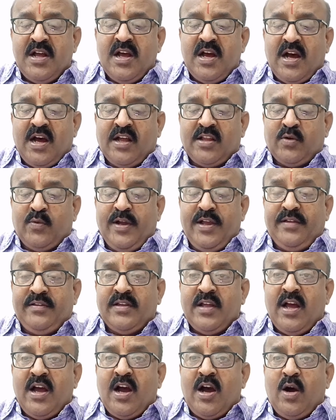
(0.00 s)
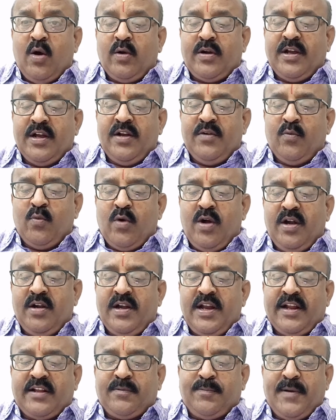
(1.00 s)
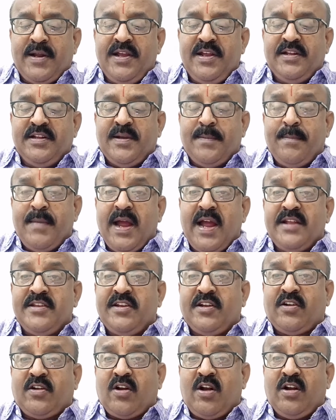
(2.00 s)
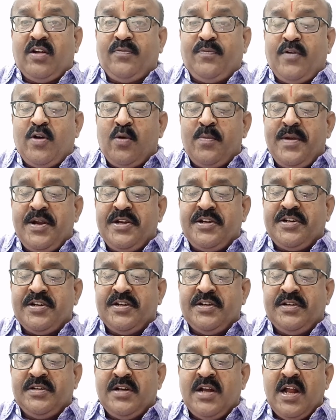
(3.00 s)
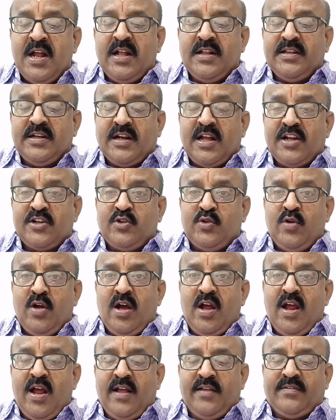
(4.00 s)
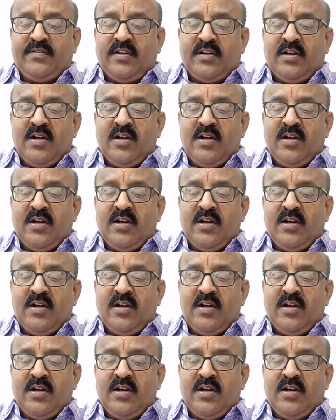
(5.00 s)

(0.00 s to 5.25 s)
Otherwise, how can one explain the magic transformation that Arjuna has